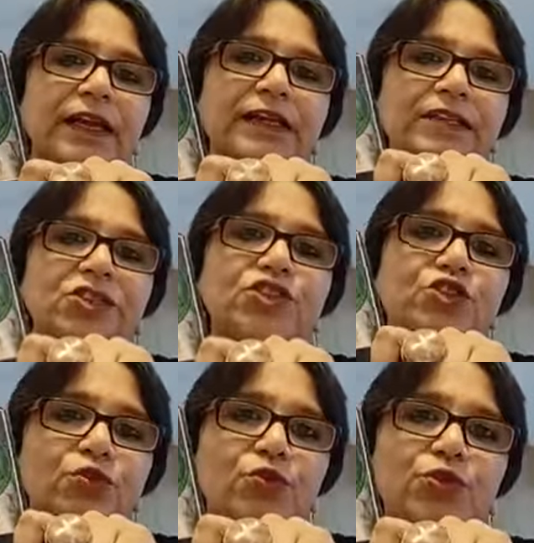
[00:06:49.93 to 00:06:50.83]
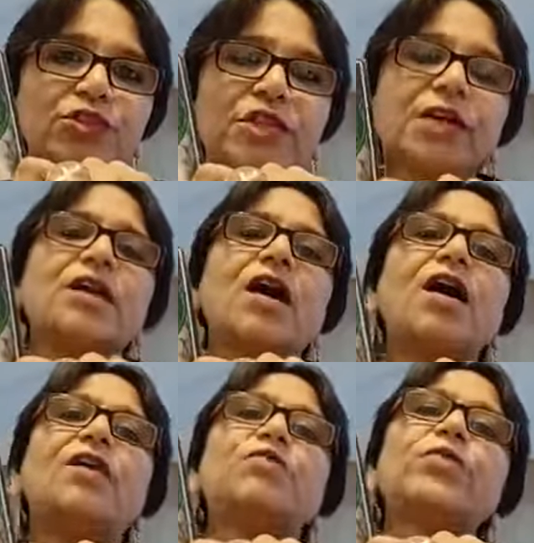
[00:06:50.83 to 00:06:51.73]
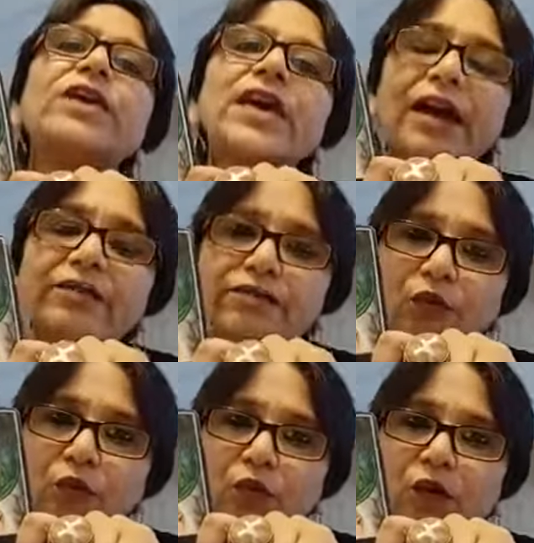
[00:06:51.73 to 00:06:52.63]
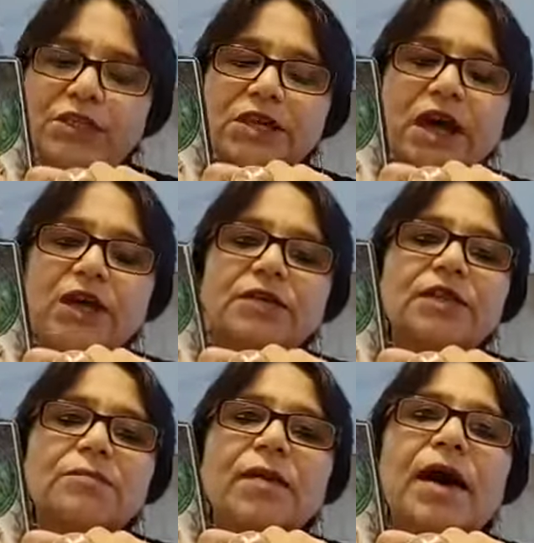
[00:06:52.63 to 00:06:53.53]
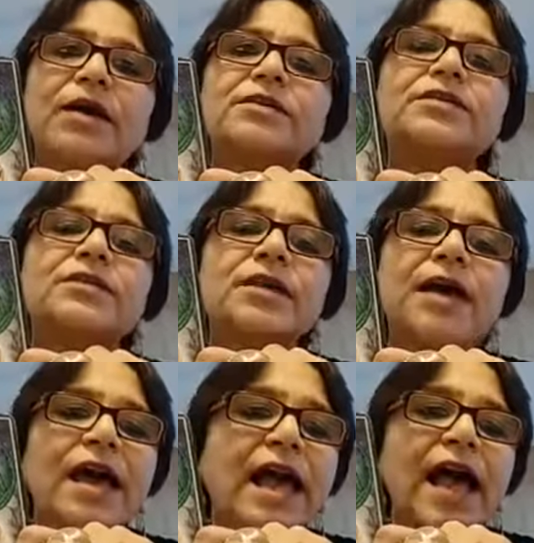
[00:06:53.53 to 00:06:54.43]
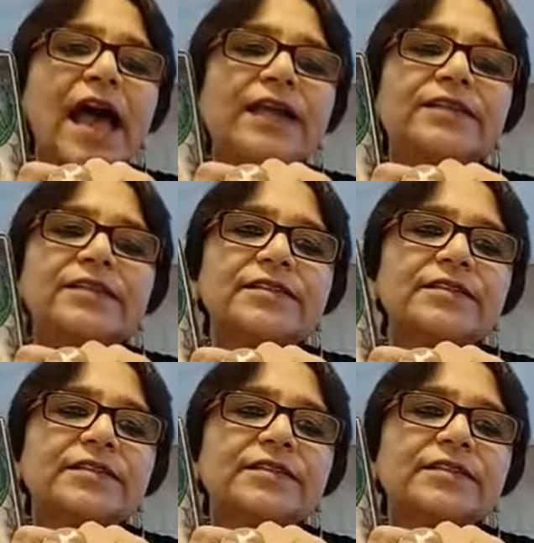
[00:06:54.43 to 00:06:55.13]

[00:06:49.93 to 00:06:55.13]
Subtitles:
It just shows that we have worked hard in the past, and